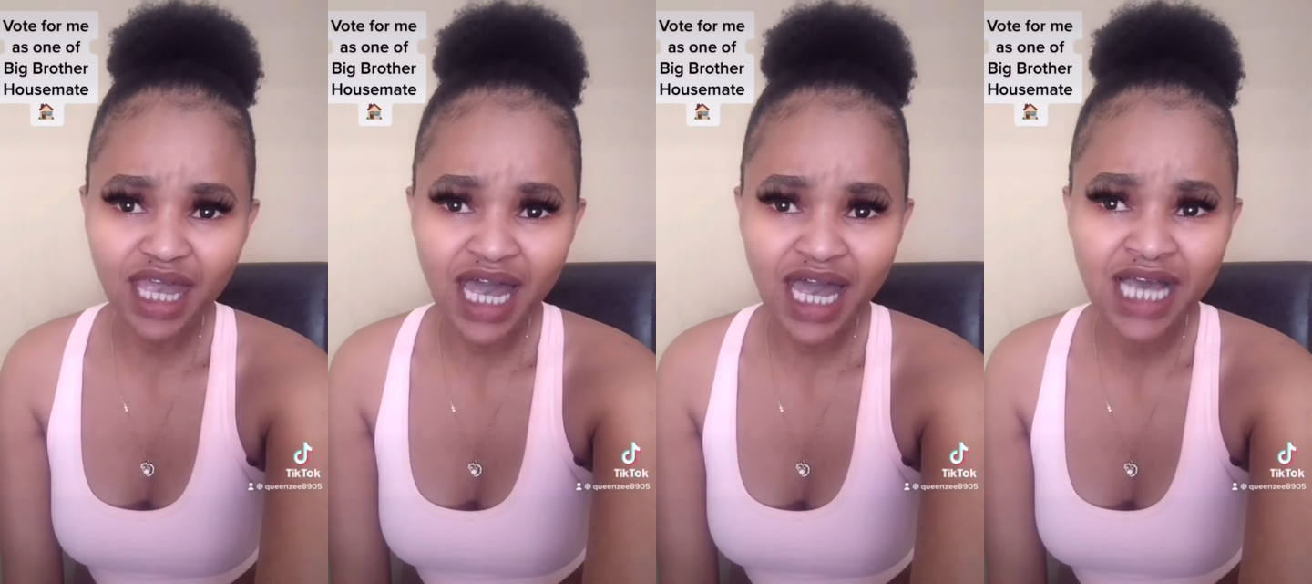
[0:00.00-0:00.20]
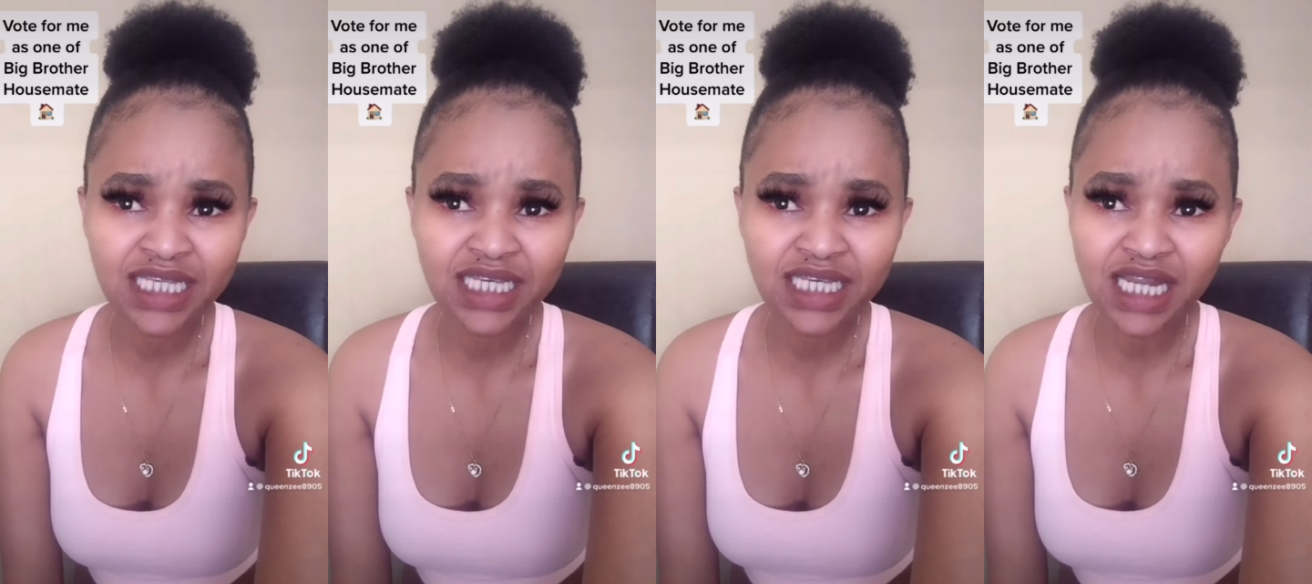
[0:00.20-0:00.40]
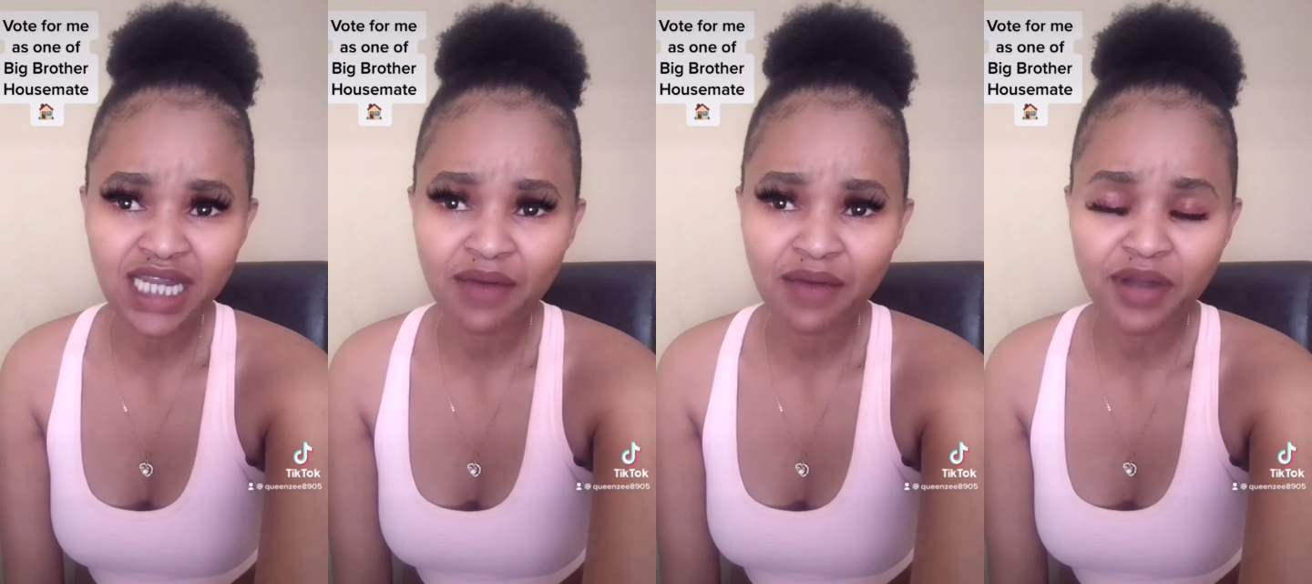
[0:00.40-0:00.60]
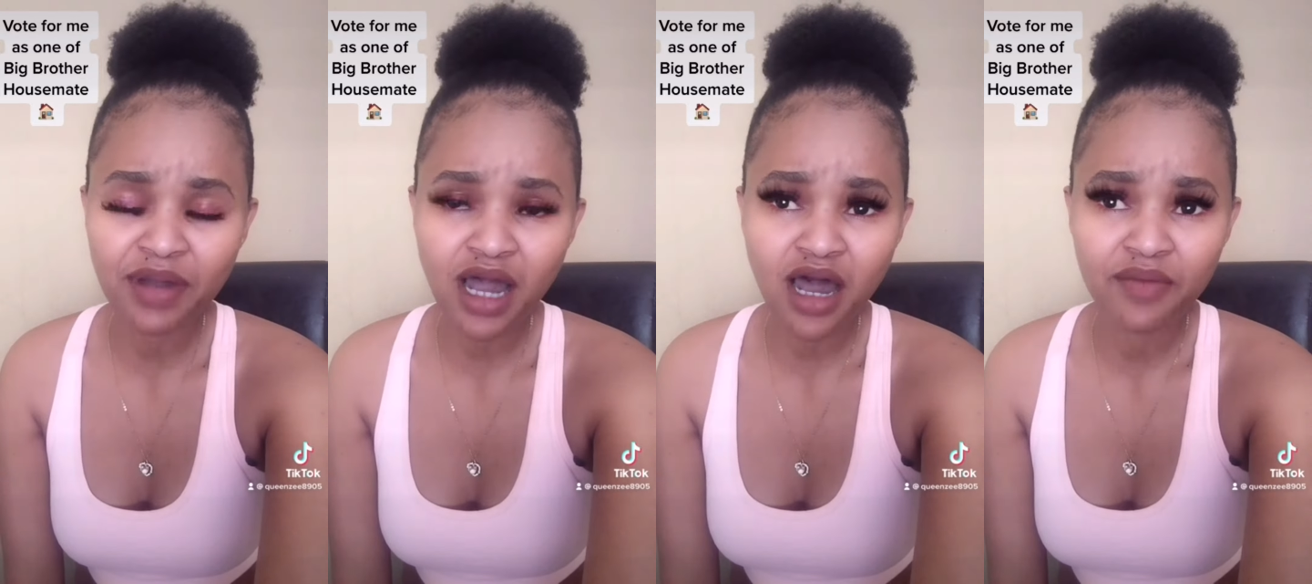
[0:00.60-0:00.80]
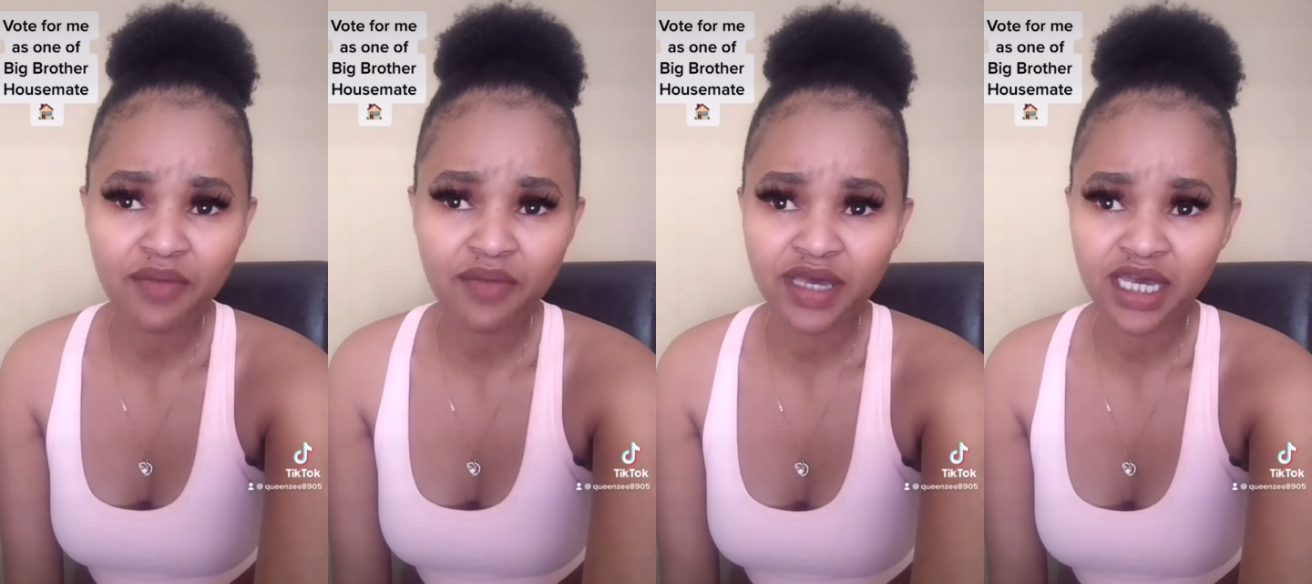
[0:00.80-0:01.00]
as an
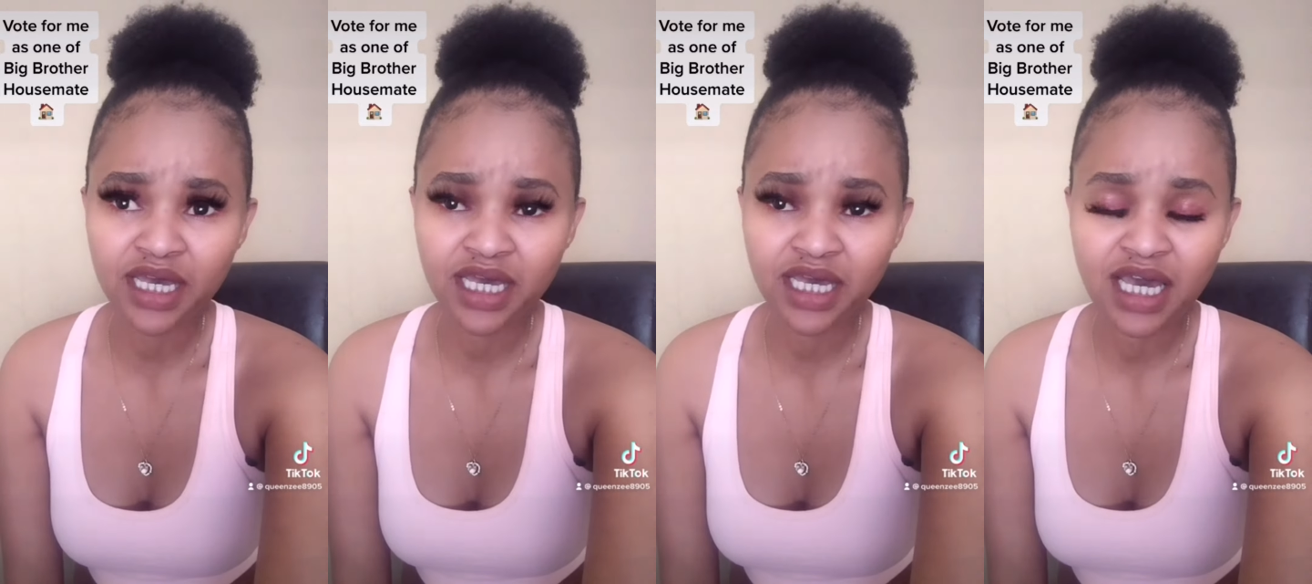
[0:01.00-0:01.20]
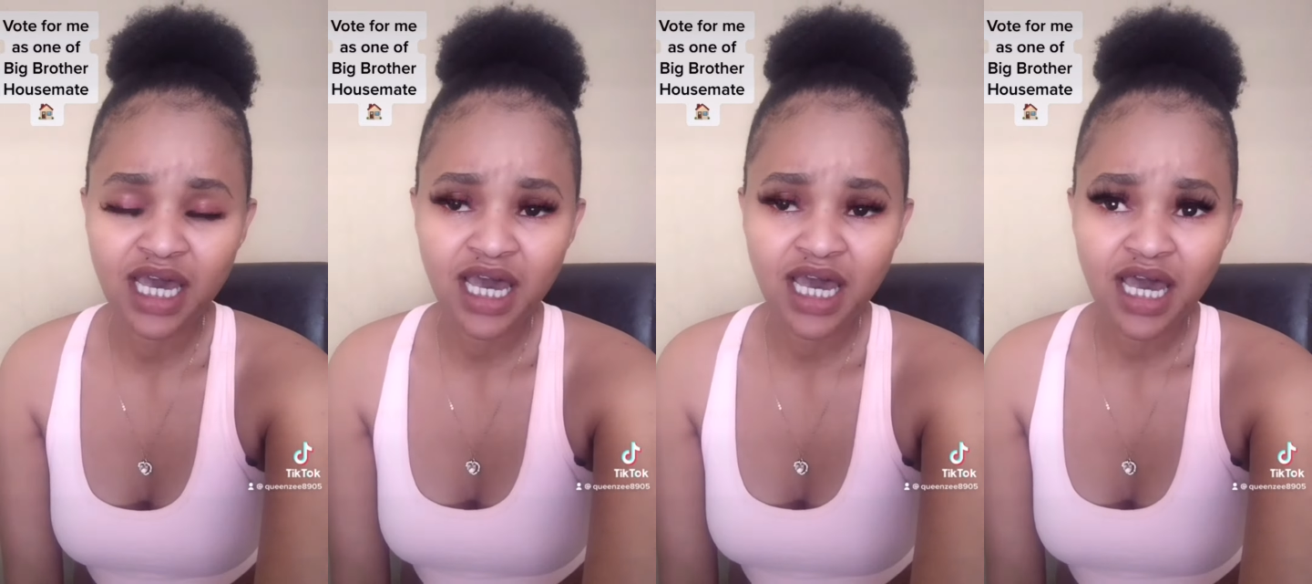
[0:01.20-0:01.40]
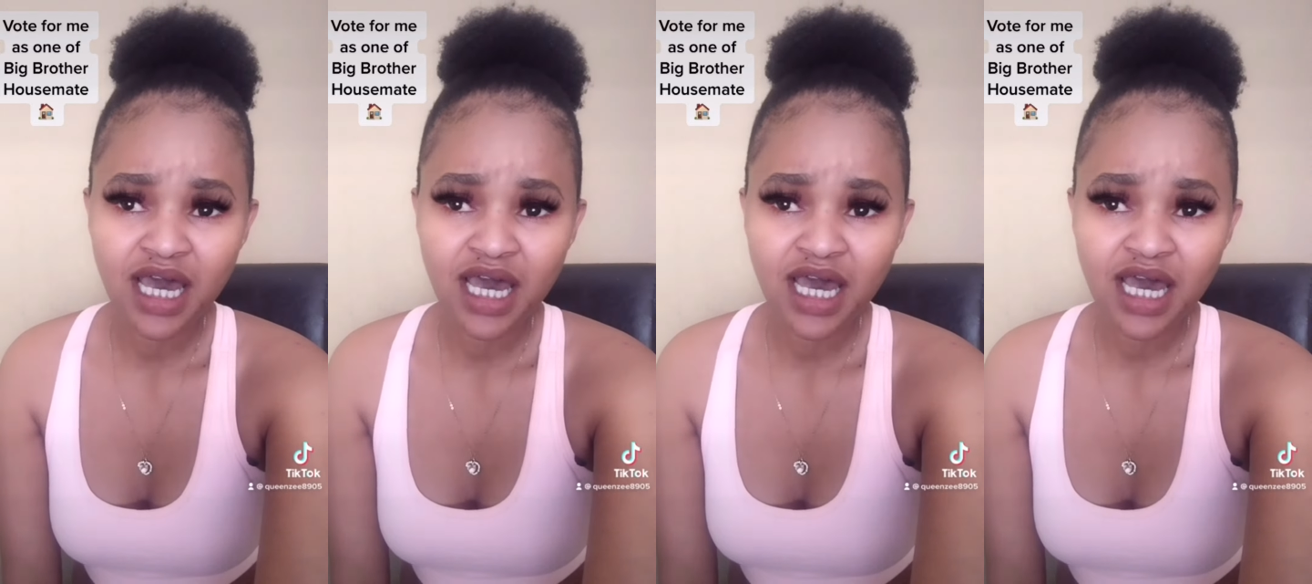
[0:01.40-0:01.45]
upcoming